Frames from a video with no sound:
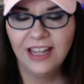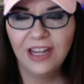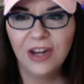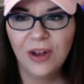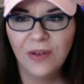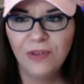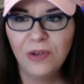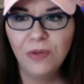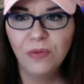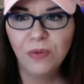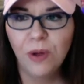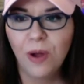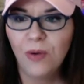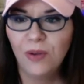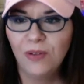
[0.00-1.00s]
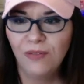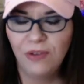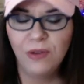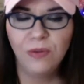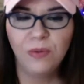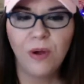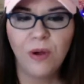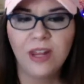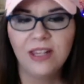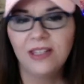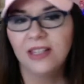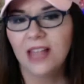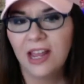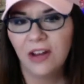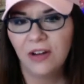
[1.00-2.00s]
you know, if you throw a
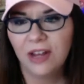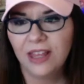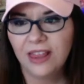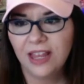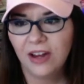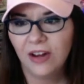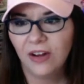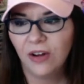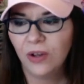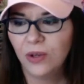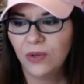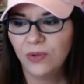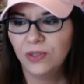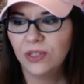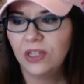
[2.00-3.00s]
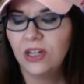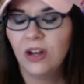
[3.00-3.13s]
slayer in there who's,